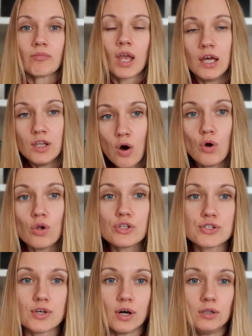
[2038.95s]
And
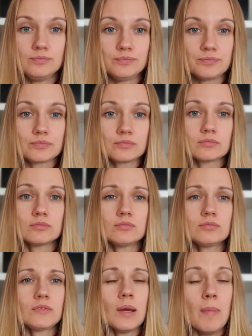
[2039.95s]
also,
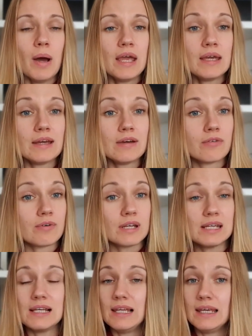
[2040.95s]
my
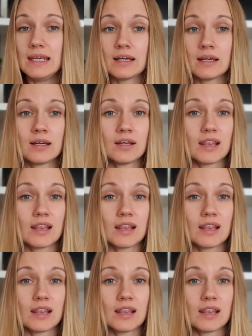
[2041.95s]
really